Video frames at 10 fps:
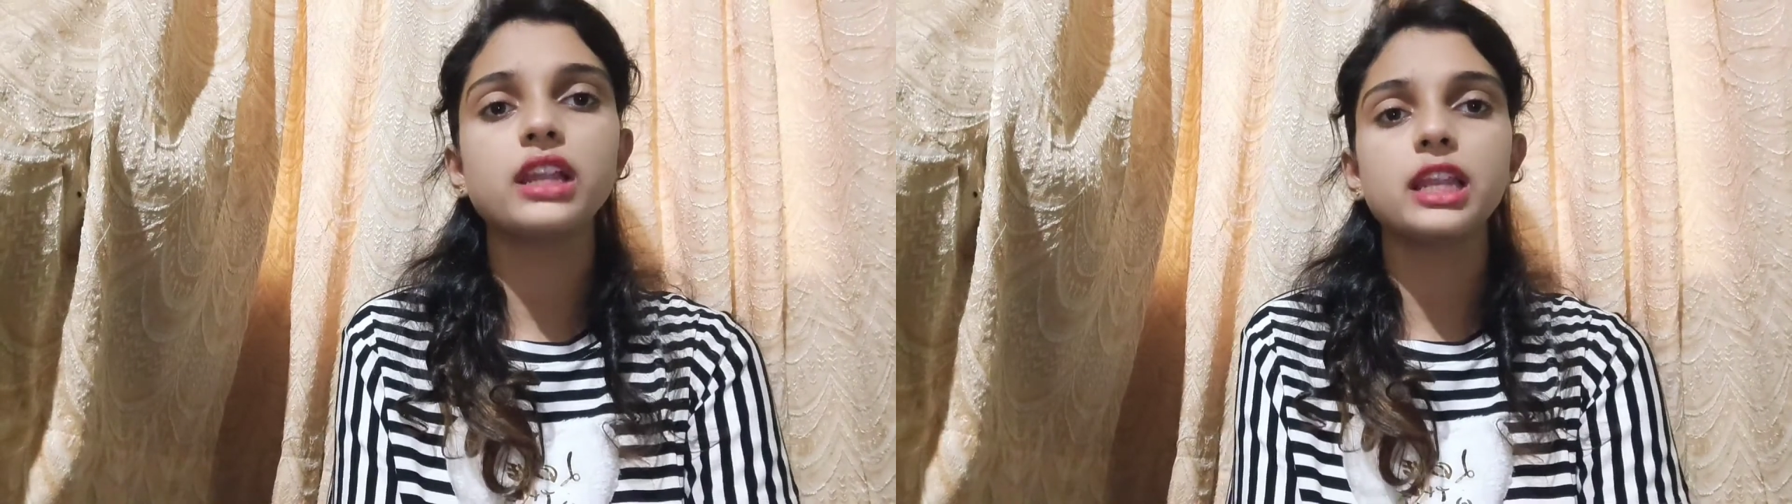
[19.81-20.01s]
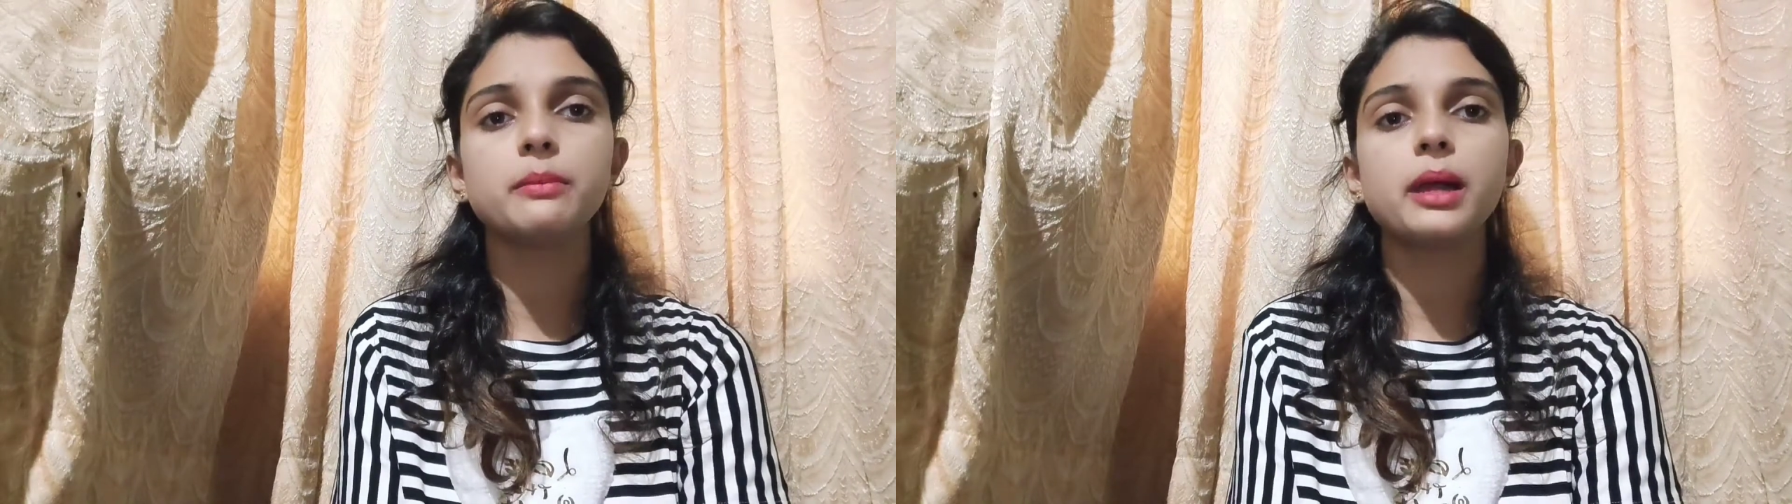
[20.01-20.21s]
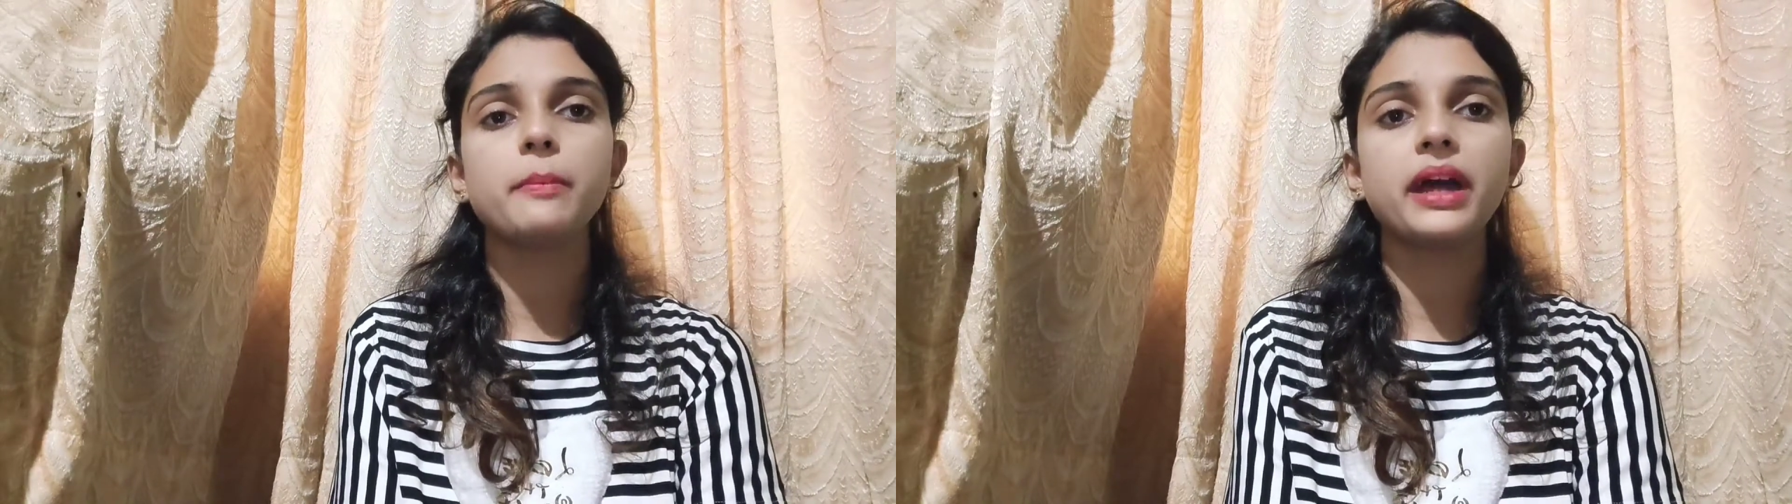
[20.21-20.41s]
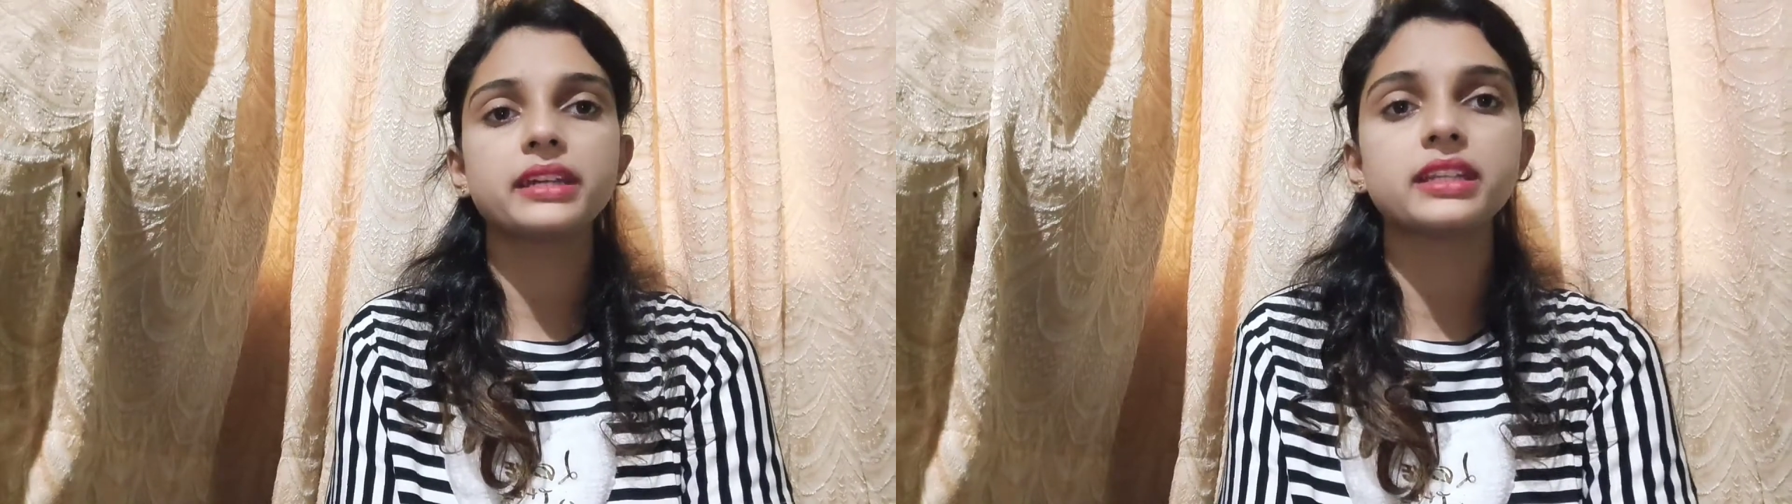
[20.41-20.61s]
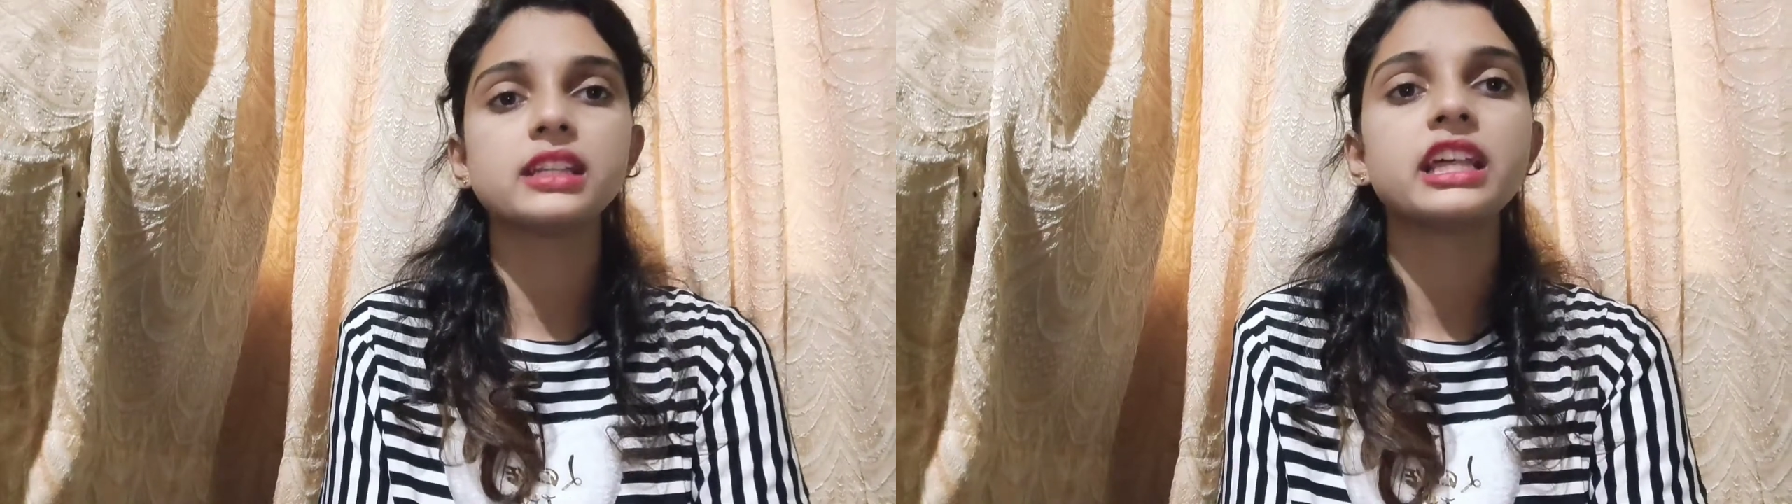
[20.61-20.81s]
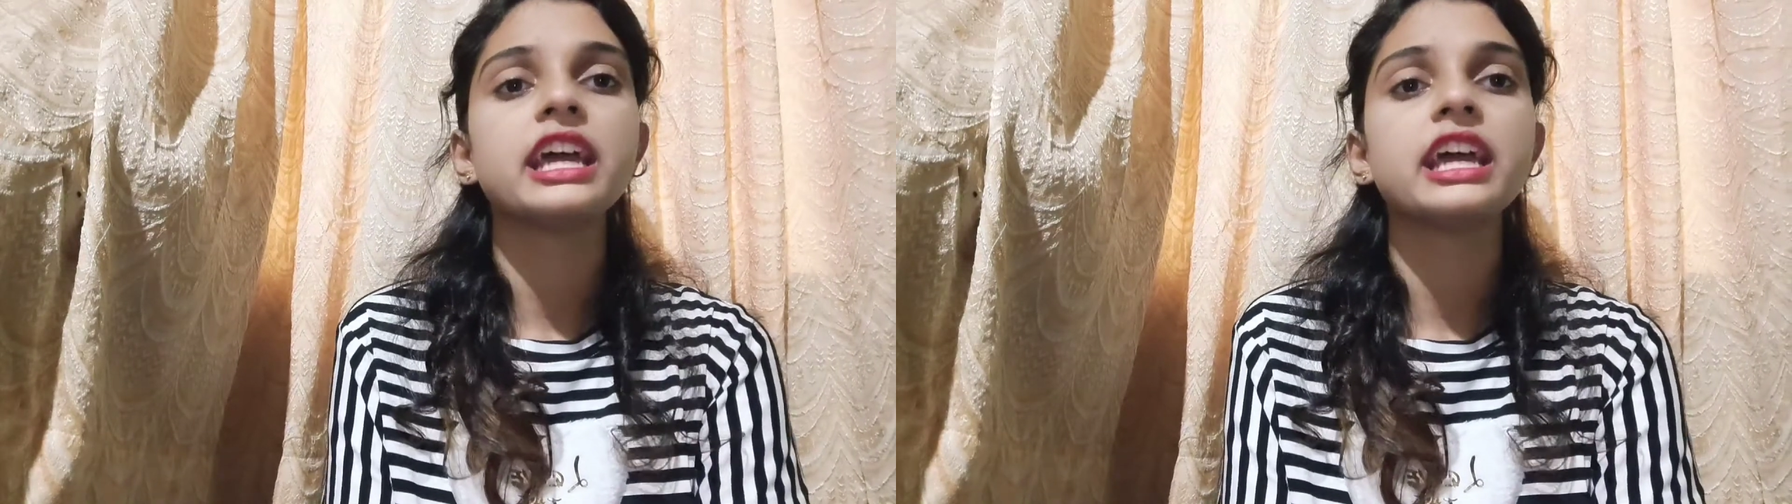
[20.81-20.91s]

Vallabhbhai Patil